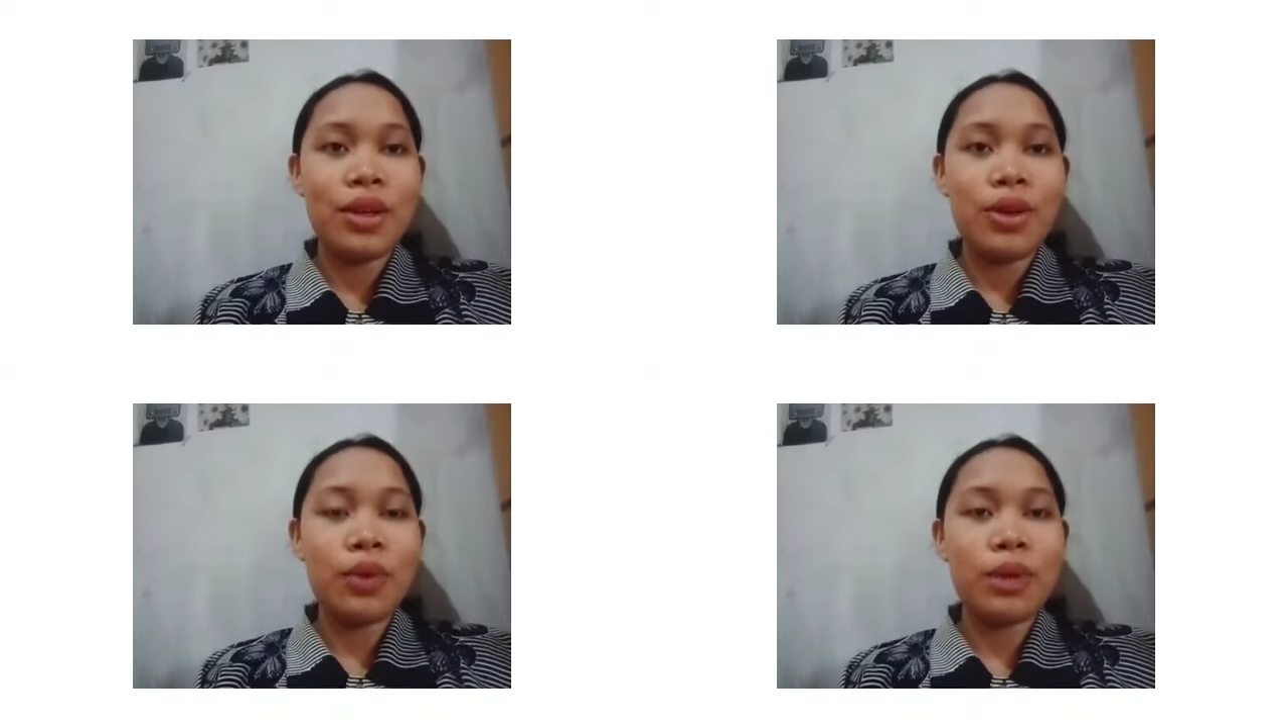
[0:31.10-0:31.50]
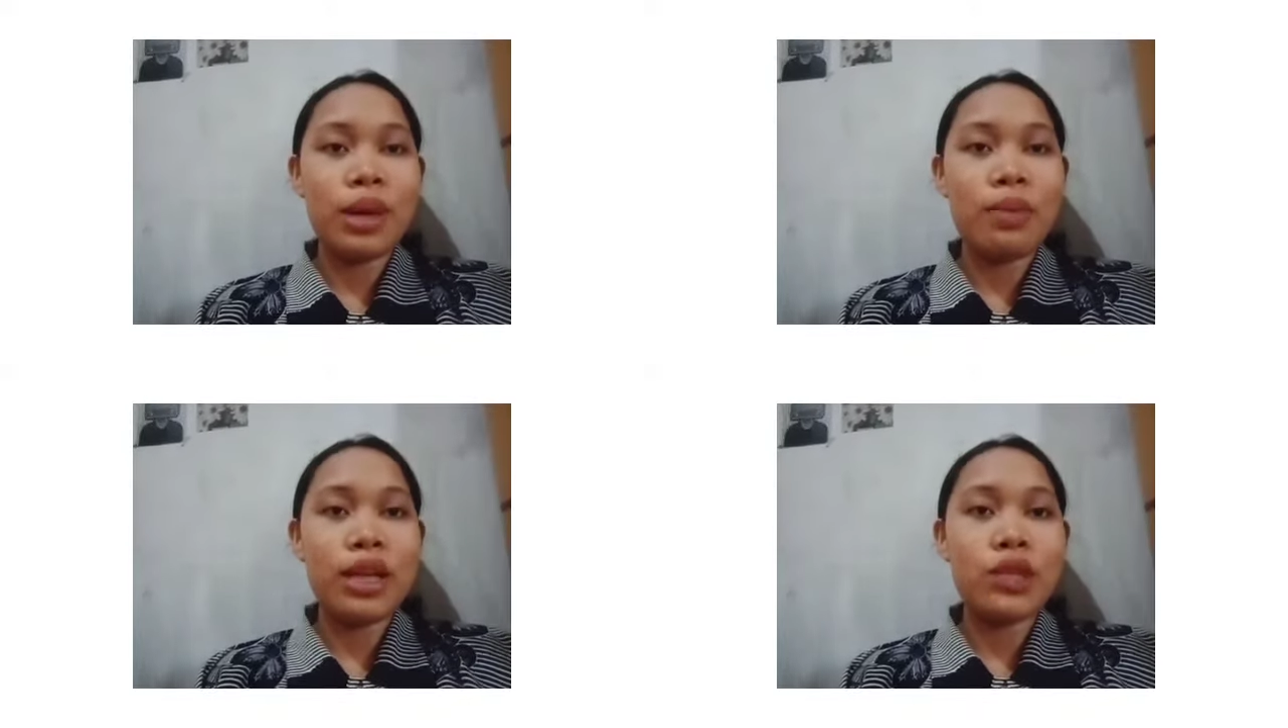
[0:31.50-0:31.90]
When
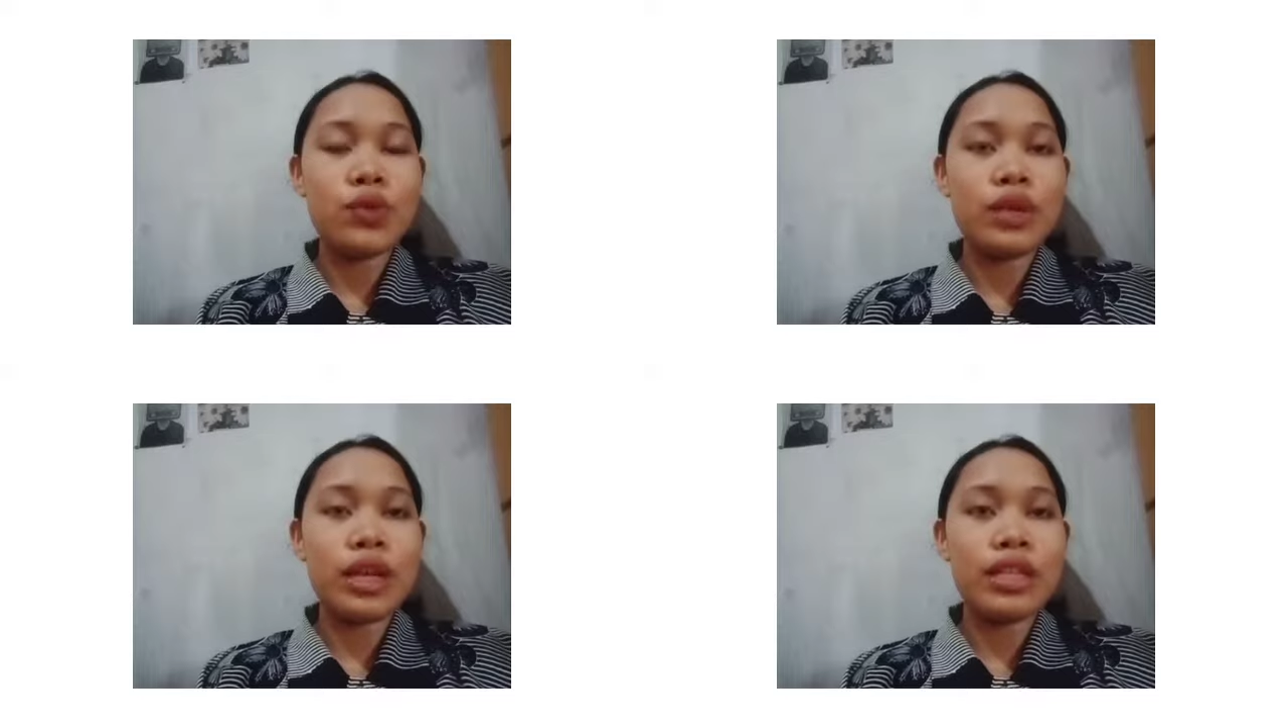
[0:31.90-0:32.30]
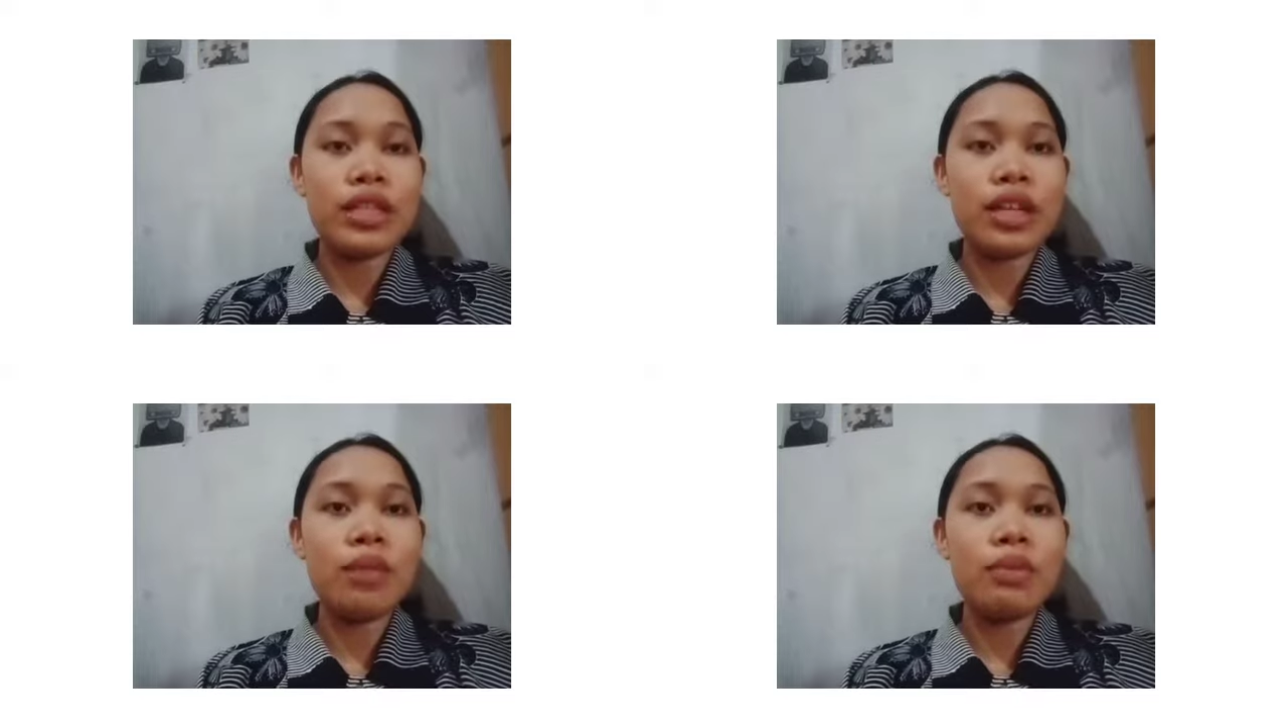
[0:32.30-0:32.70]
my best friend
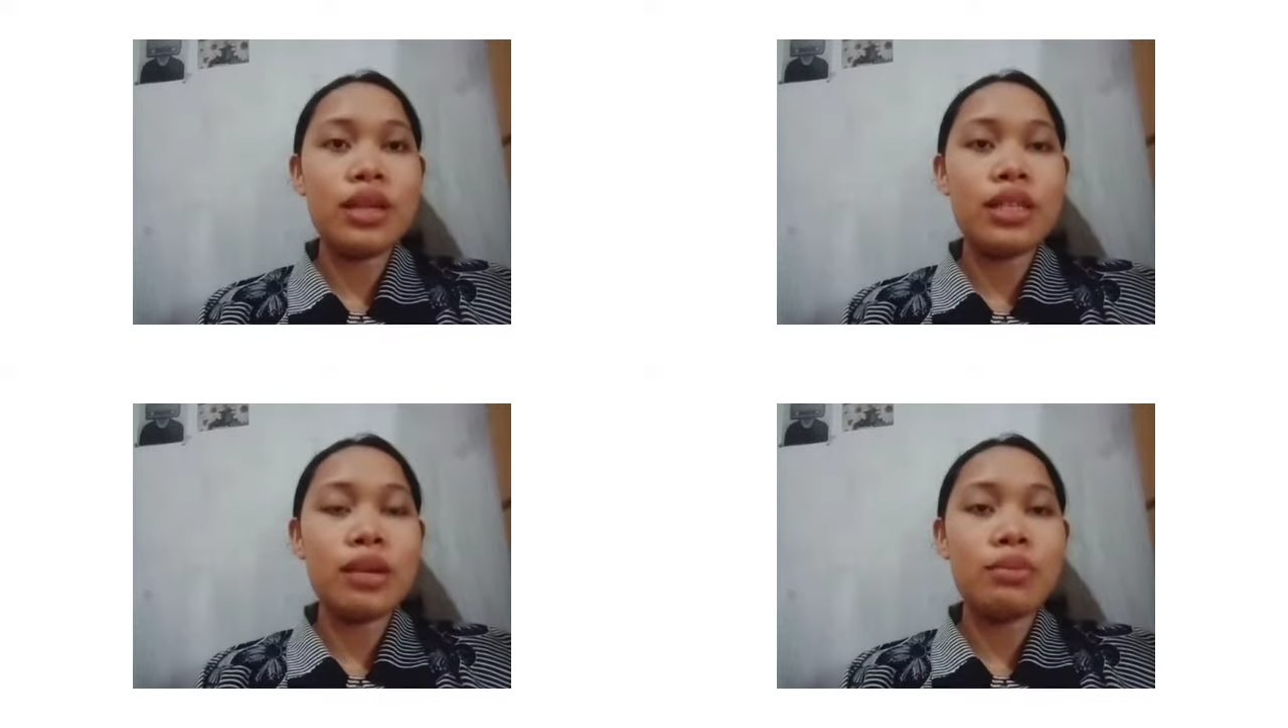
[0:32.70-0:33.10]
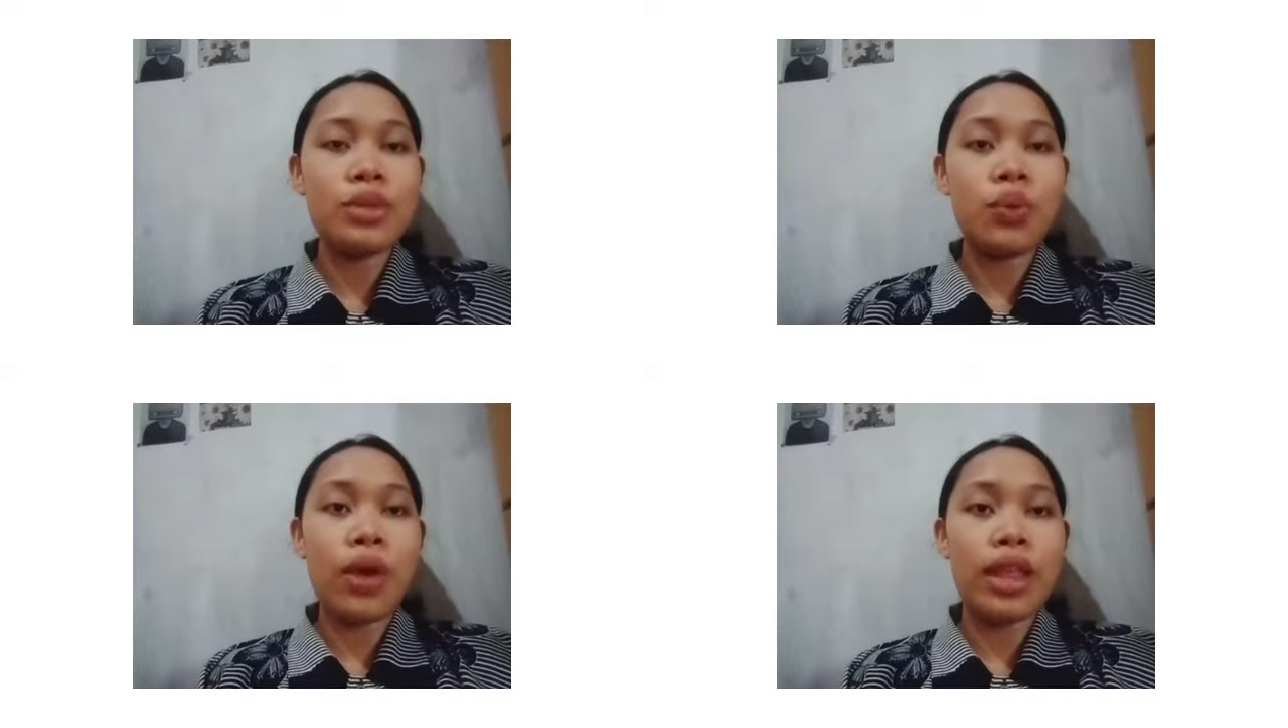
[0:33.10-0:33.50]
tell me
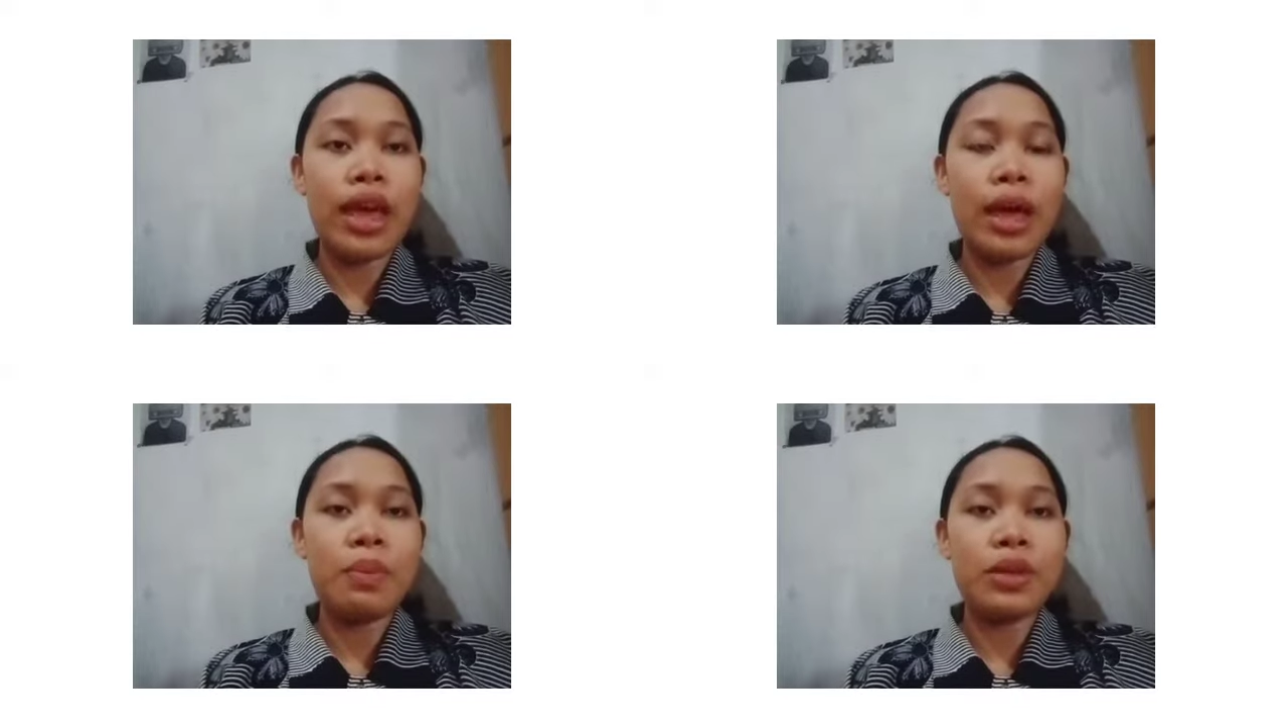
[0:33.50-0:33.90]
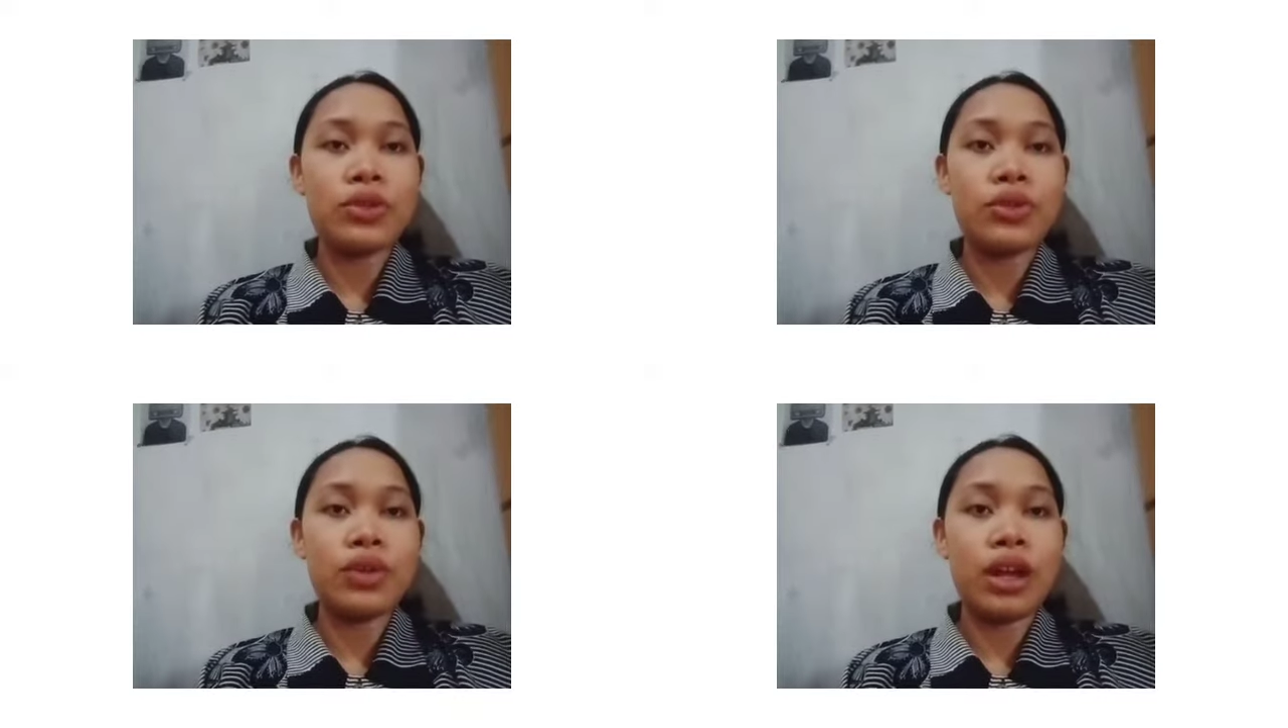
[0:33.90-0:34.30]
something what
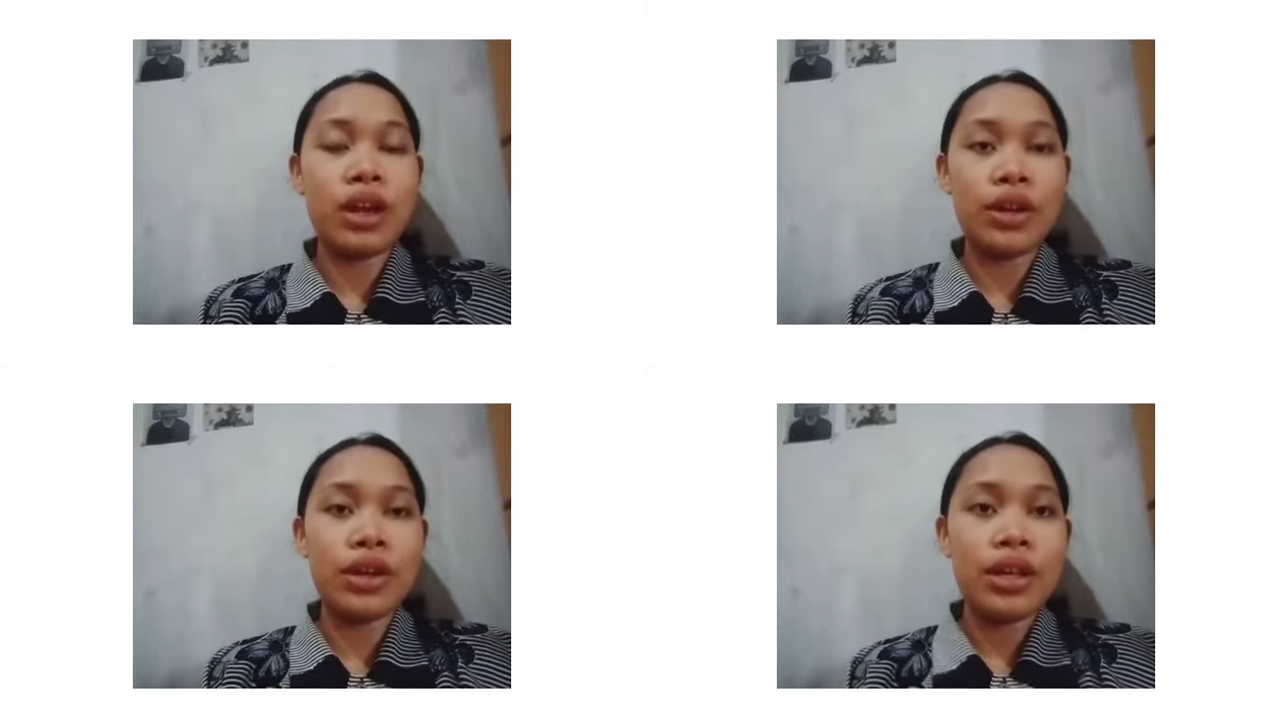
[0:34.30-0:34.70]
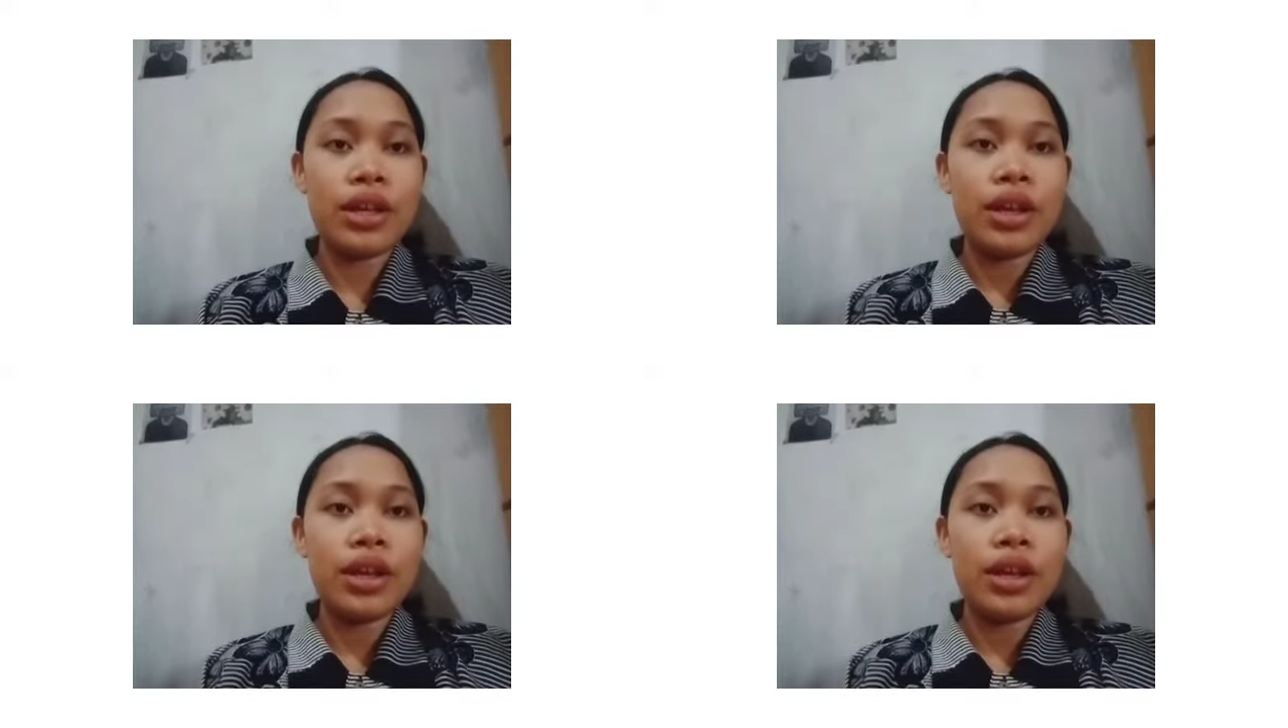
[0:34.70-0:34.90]
happened to her,